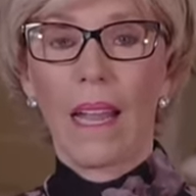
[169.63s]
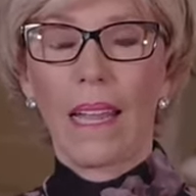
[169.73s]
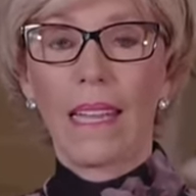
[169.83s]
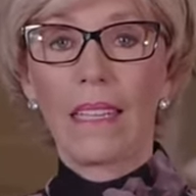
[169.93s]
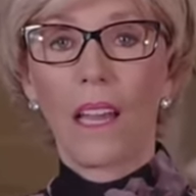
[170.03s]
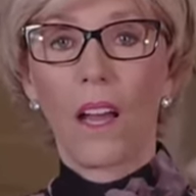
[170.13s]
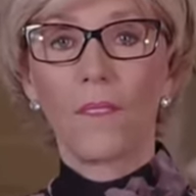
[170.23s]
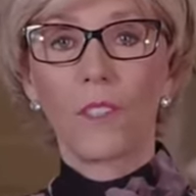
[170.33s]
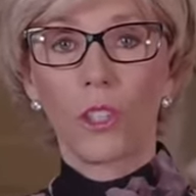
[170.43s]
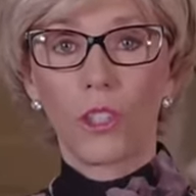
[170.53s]
He
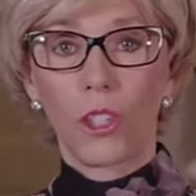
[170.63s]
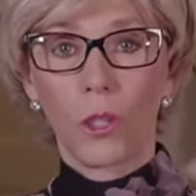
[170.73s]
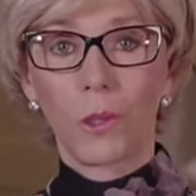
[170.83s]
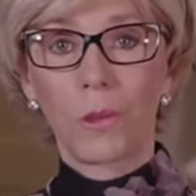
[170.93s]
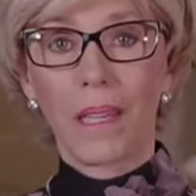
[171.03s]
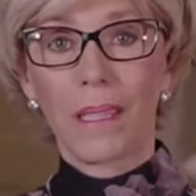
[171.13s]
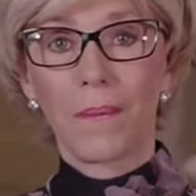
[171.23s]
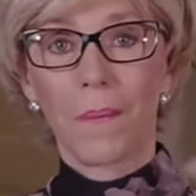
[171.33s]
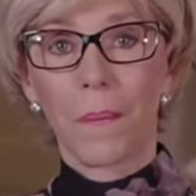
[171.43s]
loved children